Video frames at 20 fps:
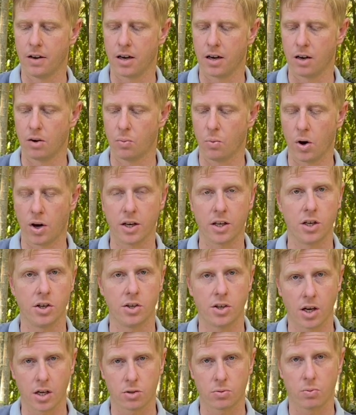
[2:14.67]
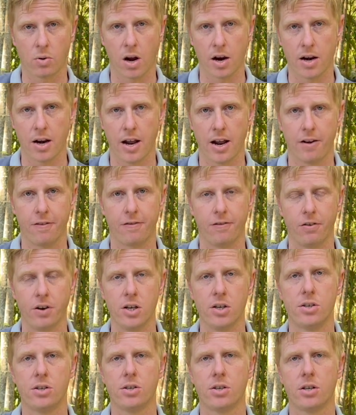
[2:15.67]
wanting to just run our
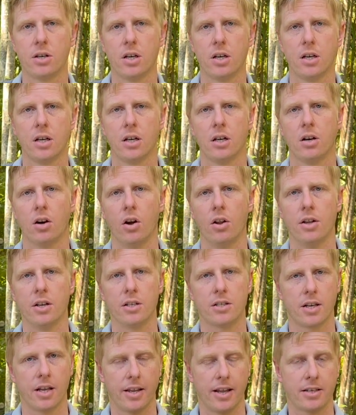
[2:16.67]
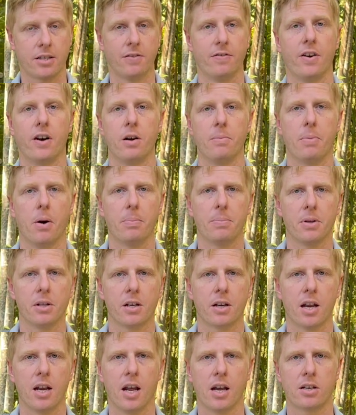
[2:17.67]
fridge on this, and that's a very popular
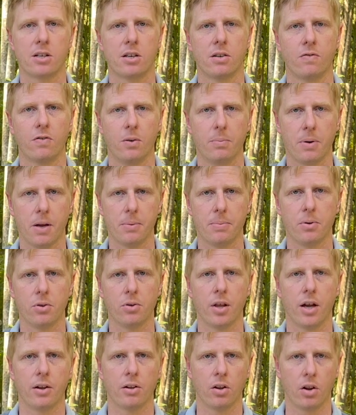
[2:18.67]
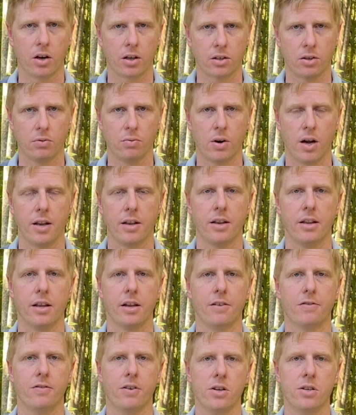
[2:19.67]
connection for people, they like to run
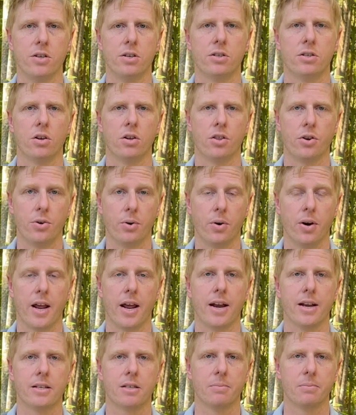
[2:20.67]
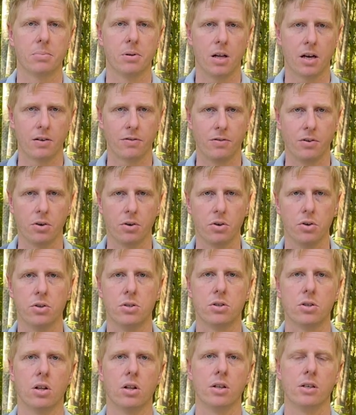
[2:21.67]
their fridges through an Anderson plug for a good
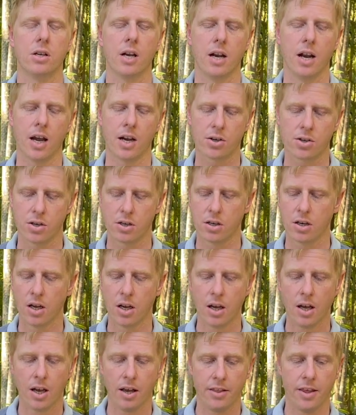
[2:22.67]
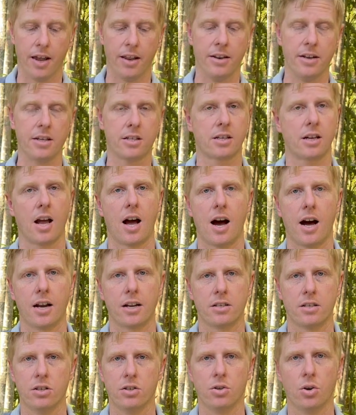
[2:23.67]
solid connection, then this
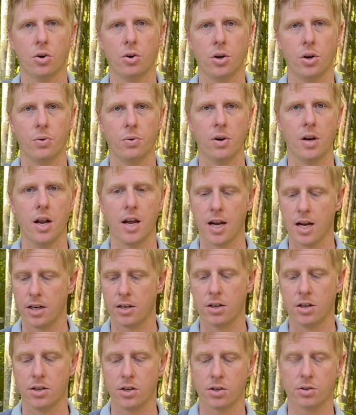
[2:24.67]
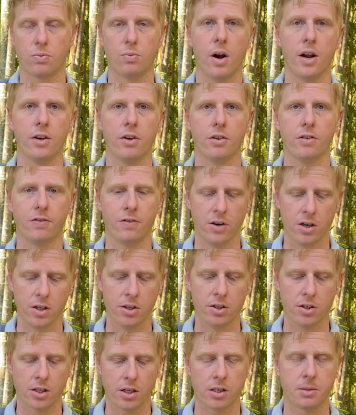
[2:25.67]
harness is all you would need to just run your
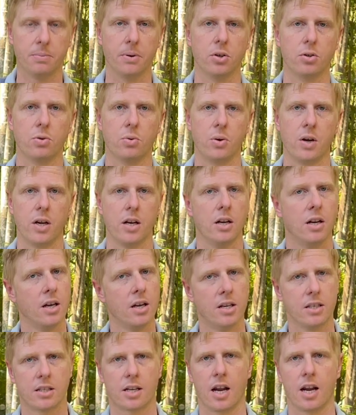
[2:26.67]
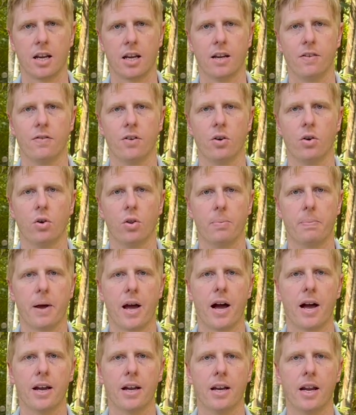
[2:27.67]
fridge. 6mm twin, it's going to give you all the
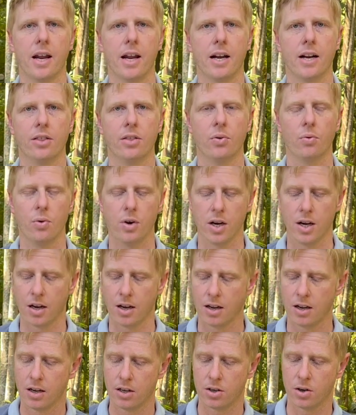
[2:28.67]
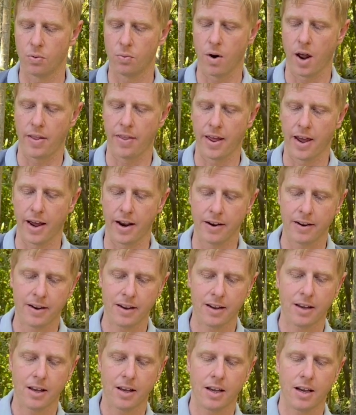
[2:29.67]
power you need in the rear to run that.
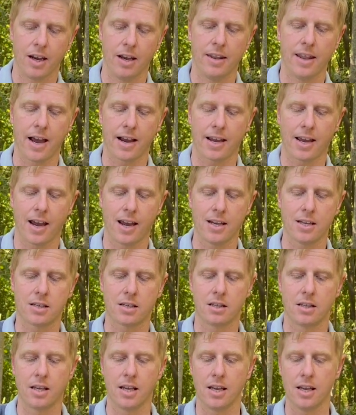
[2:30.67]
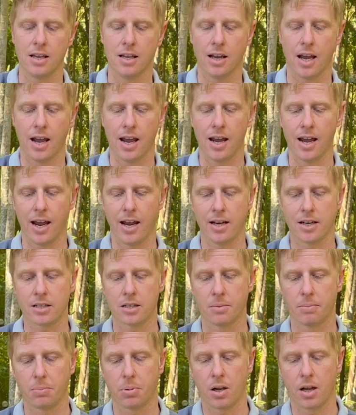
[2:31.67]
In that case, the
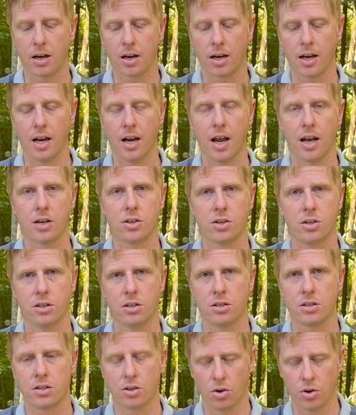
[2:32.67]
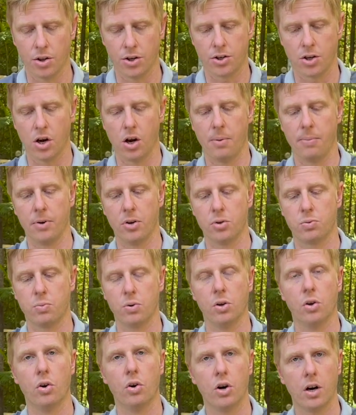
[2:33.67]
Anderson plug connections or the terminals
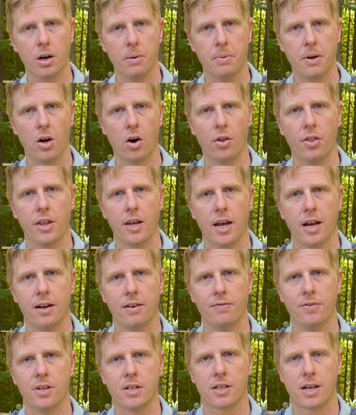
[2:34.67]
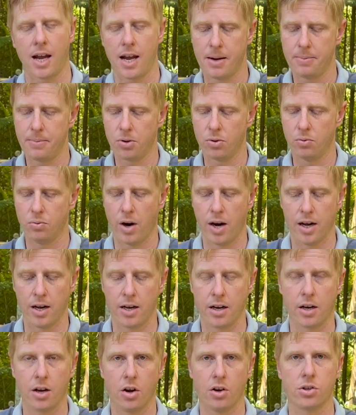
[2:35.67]
will already be on the end of this cable, ready
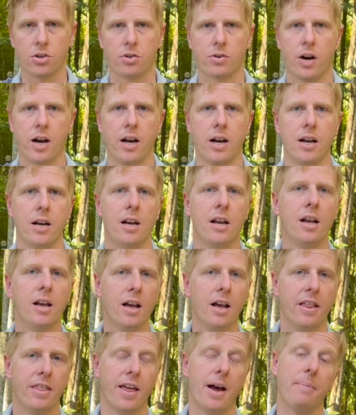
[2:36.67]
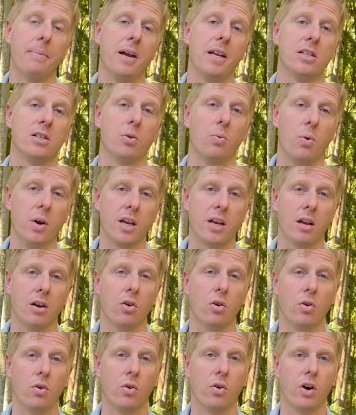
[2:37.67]
to go straight in. That means that we can
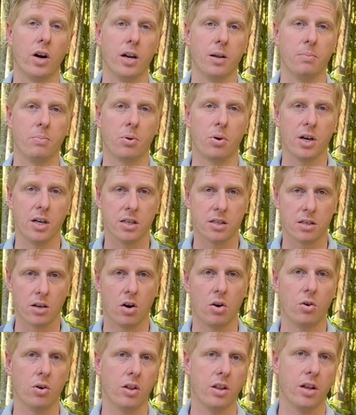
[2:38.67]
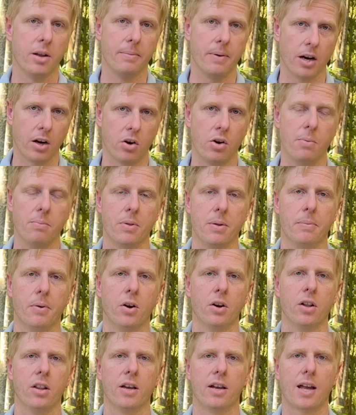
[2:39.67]
already pre-solder them and crimp them
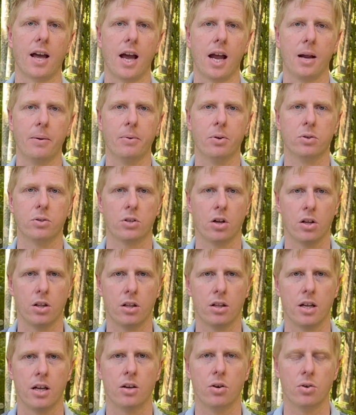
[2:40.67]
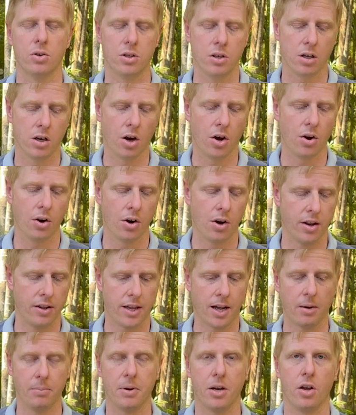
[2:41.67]
onto the cable so that they're good to go, and
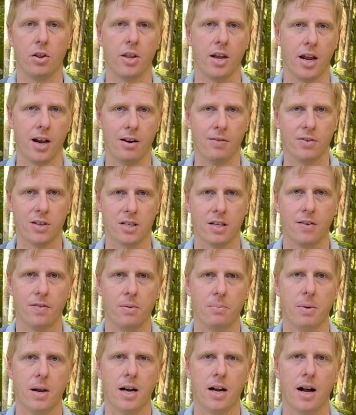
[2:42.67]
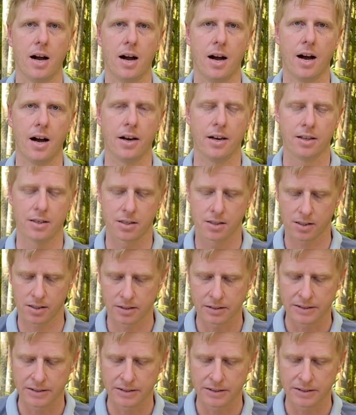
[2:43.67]
that'll be on the end of a 7-meter harness.